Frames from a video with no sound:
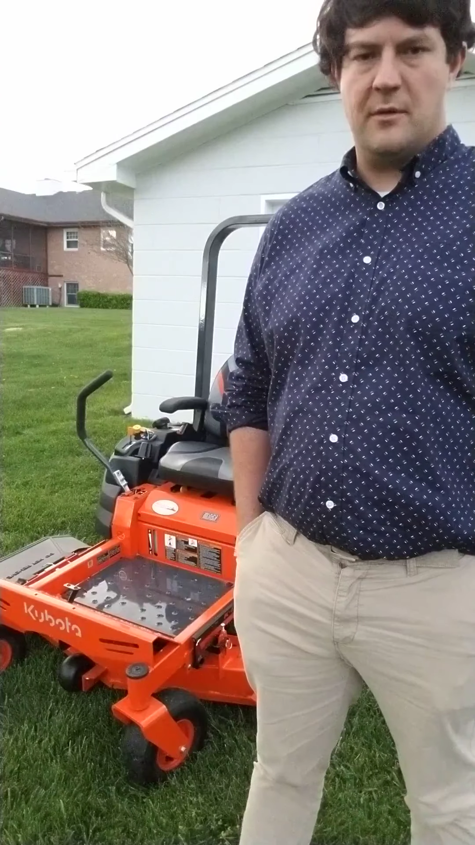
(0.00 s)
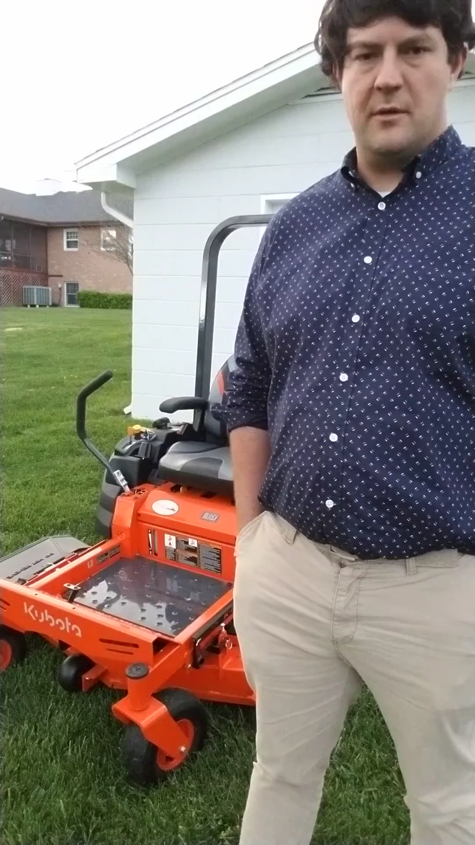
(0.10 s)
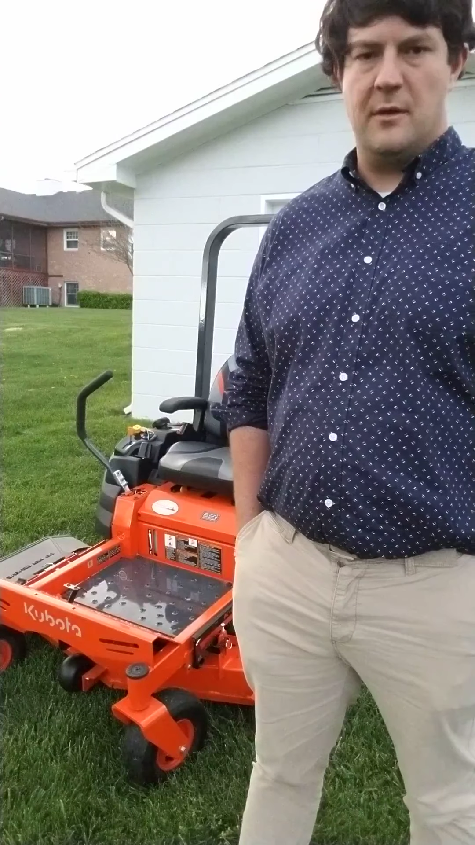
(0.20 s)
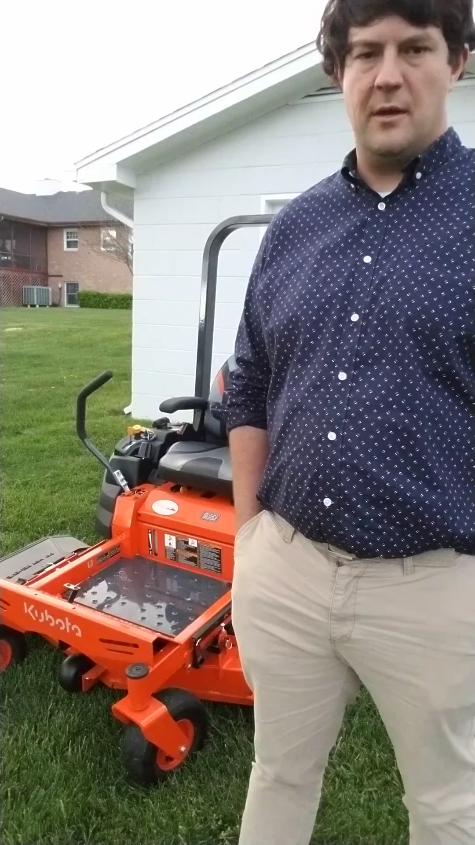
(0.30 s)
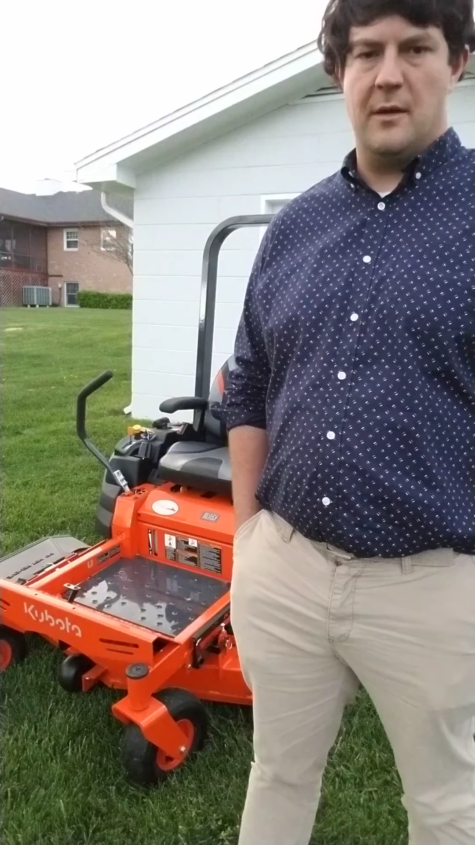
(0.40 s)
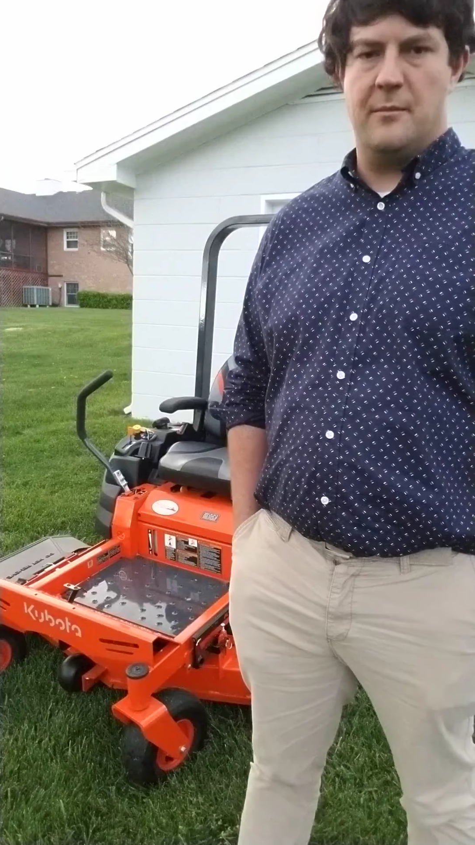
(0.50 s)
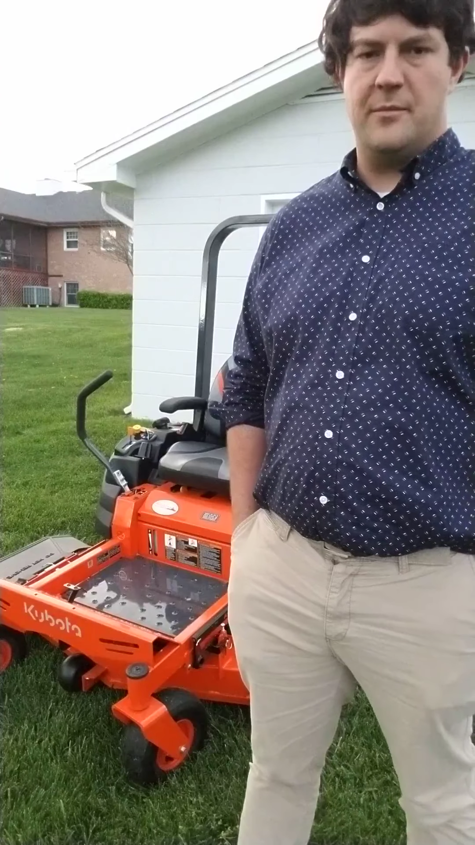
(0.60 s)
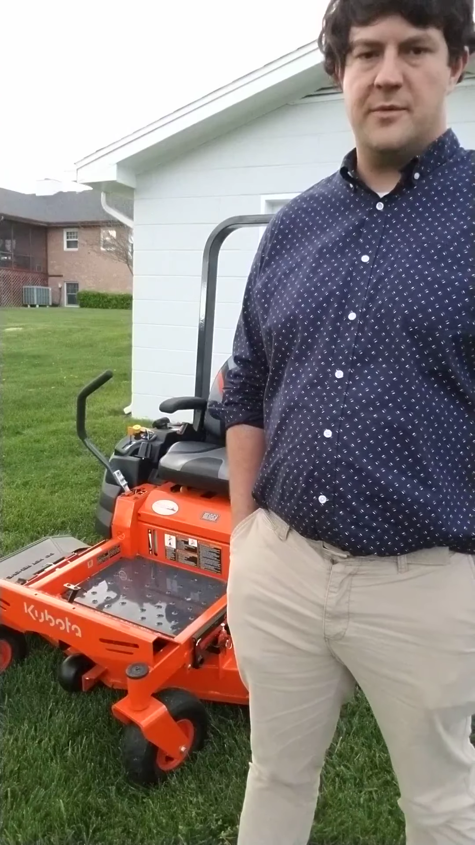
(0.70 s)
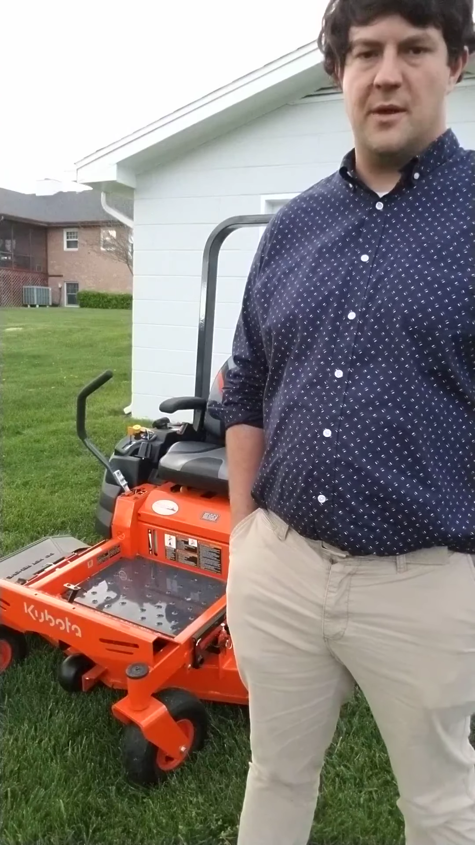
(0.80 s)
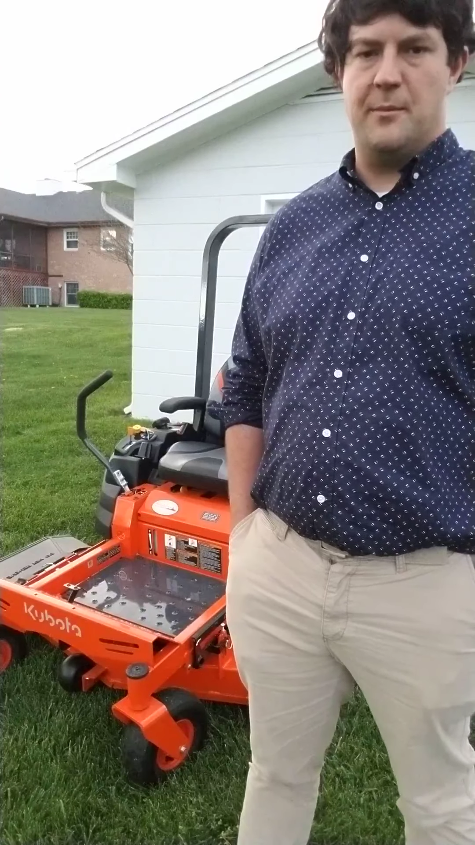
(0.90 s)
Um,
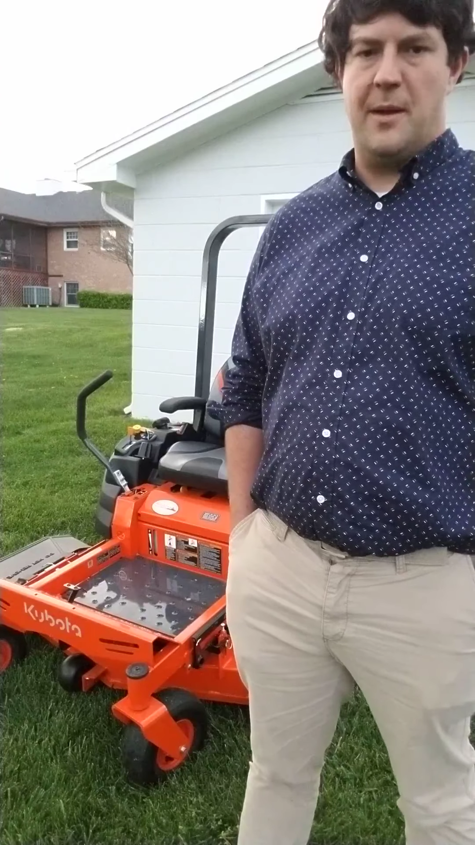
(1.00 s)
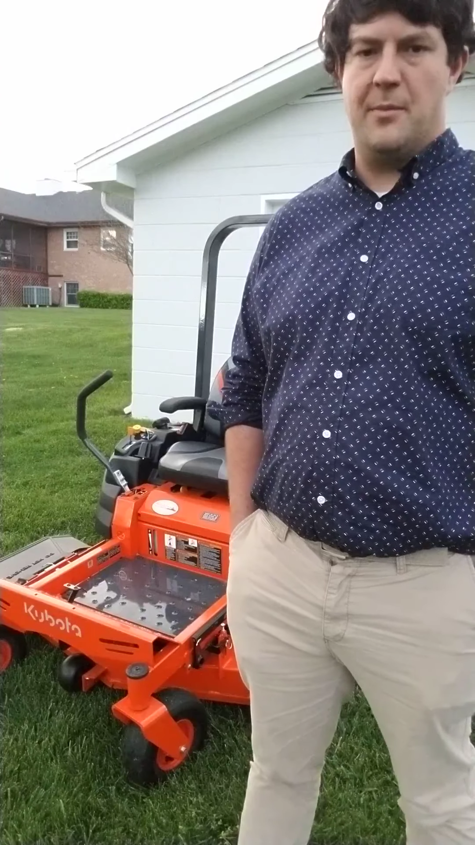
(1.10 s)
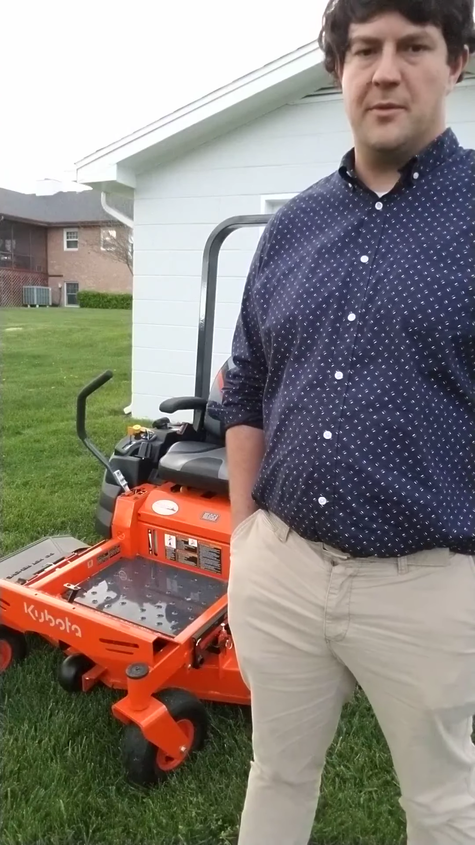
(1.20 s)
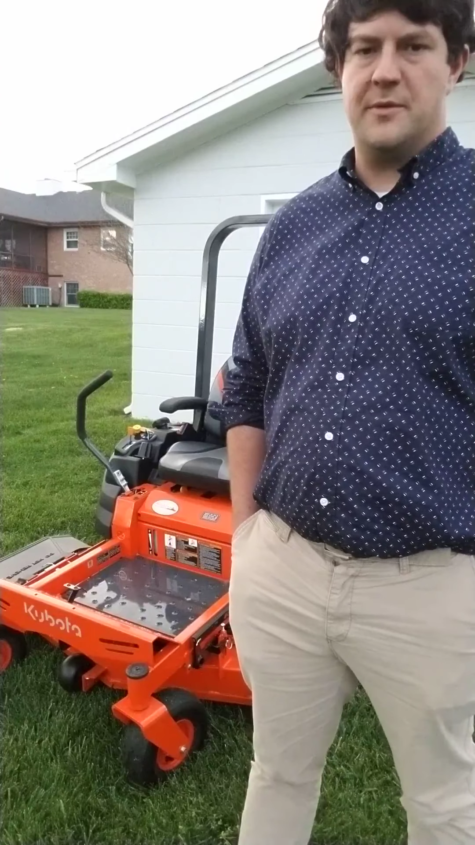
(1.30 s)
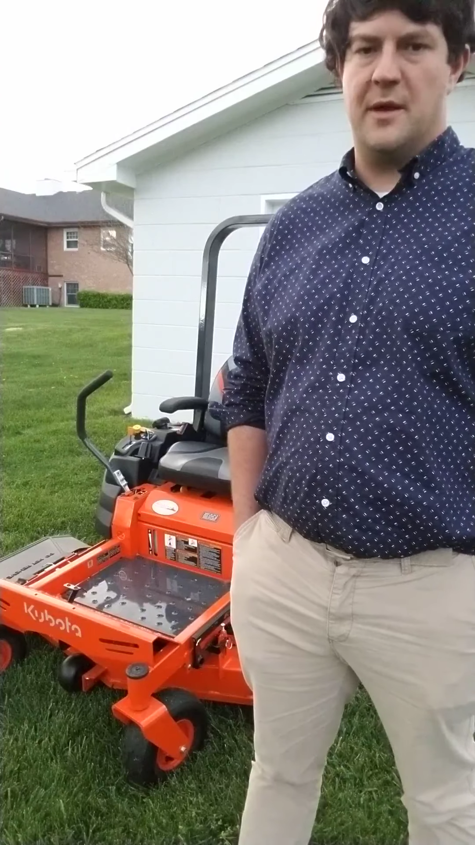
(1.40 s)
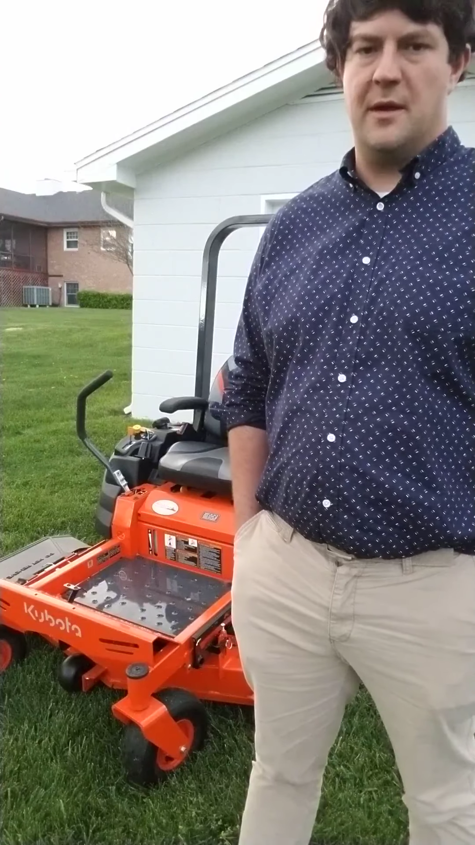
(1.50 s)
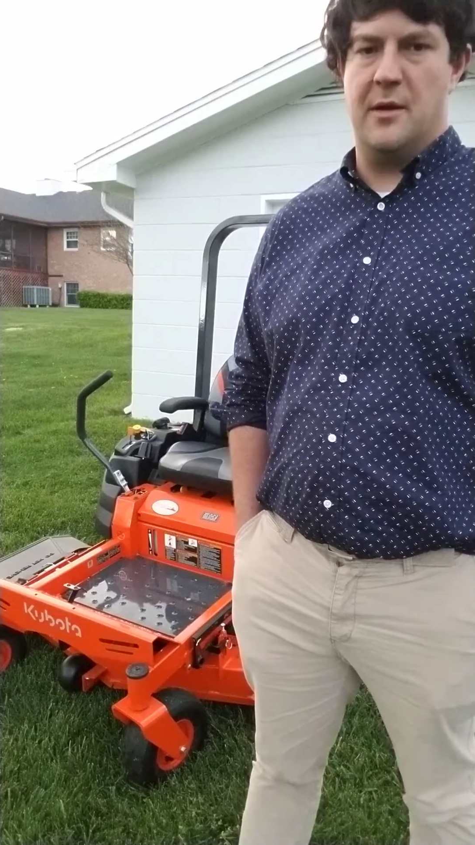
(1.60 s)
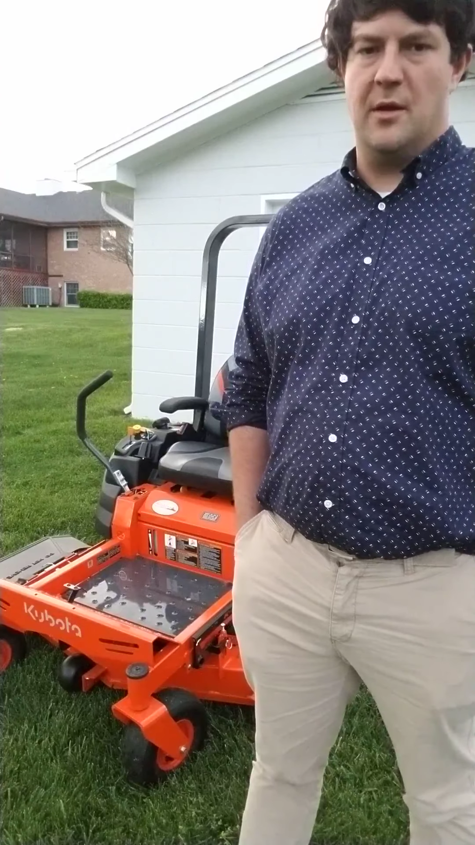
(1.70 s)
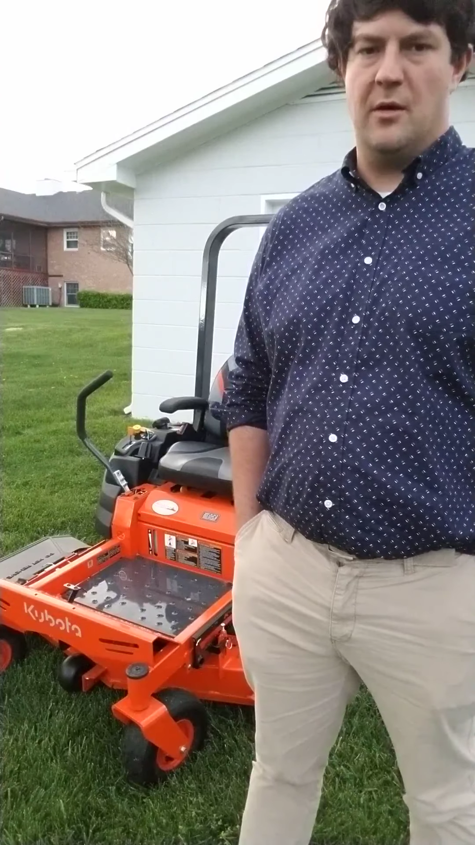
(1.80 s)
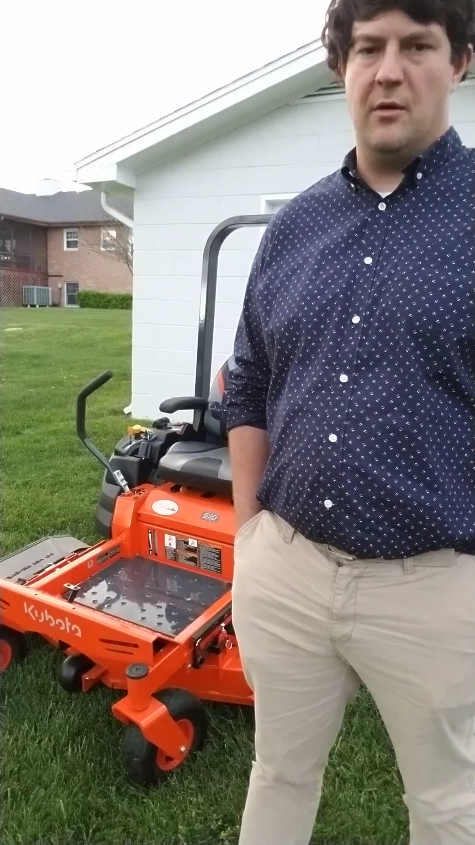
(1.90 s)
some people said,
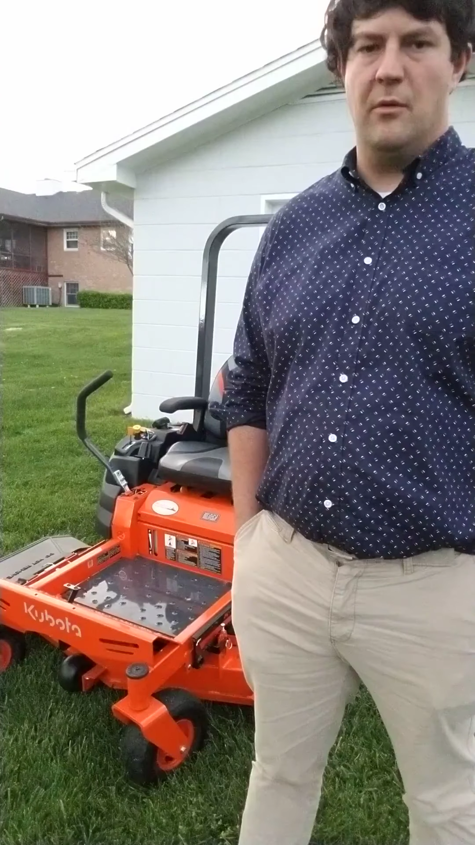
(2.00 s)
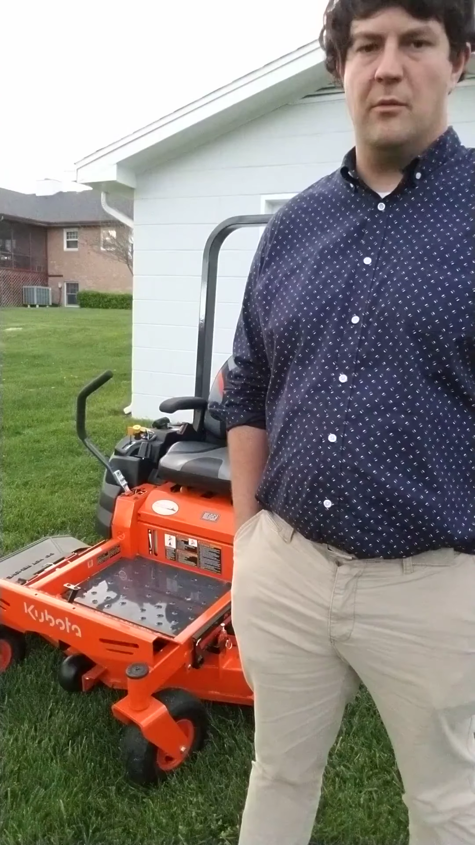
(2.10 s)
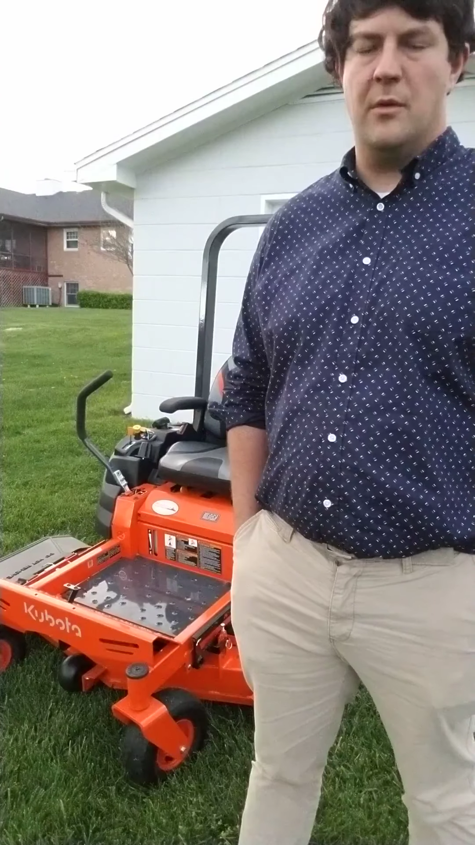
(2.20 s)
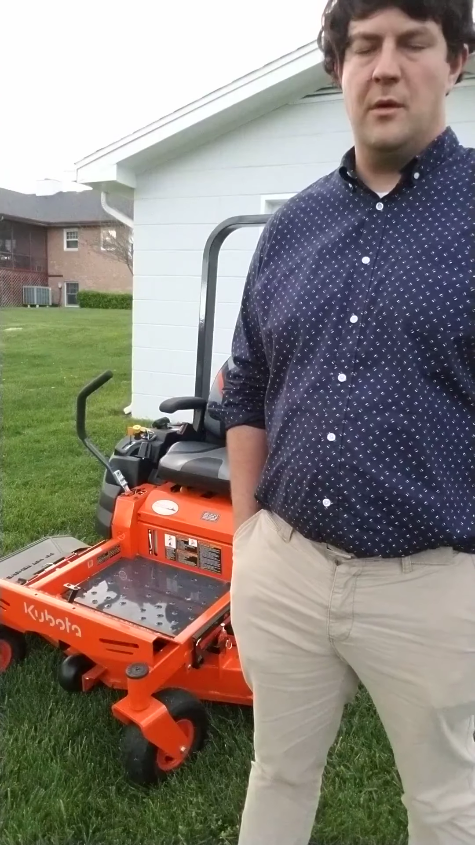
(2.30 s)
you know,